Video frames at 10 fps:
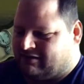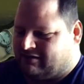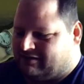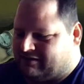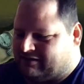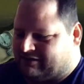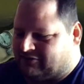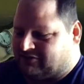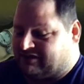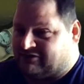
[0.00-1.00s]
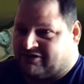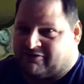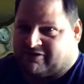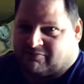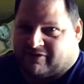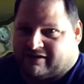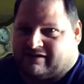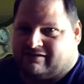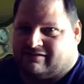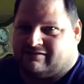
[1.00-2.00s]
you know you don't know
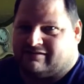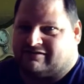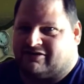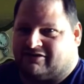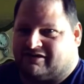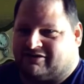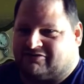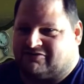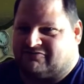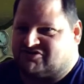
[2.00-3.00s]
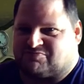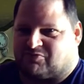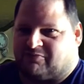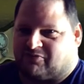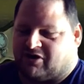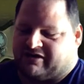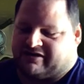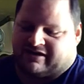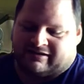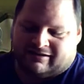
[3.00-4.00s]
anybody. You know you've just been brought
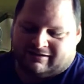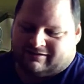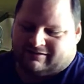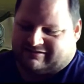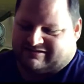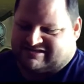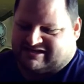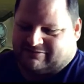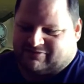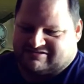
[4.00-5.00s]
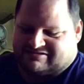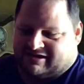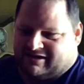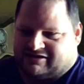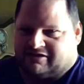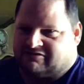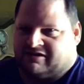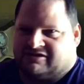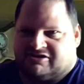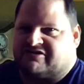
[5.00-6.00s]
in. The team is
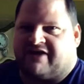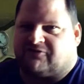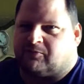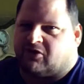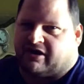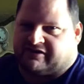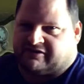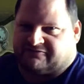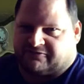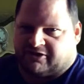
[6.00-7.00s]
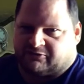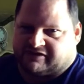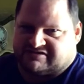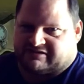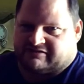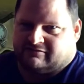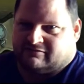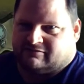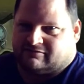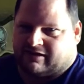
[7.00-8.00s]
you're never brought in for no reason,
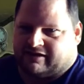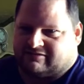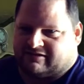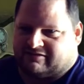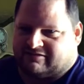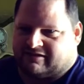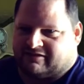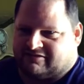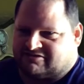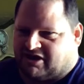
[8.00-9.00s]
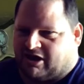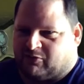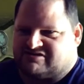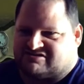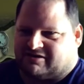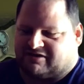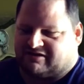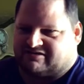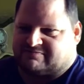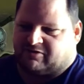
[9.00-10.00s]
right? There's always
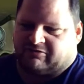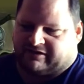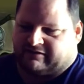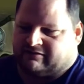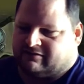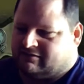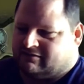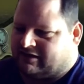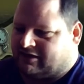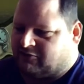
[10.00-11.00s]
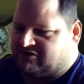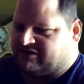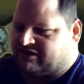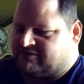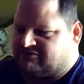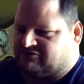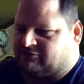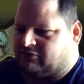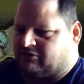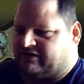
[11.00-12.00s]
something that's broken when you come into a
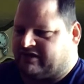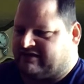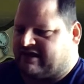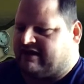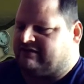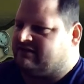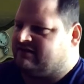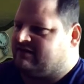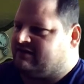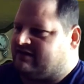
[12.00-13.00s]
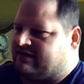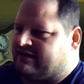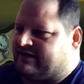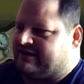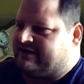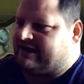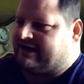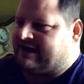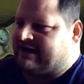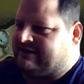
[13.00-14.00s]
role like that,
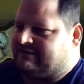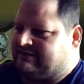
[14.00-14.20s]
and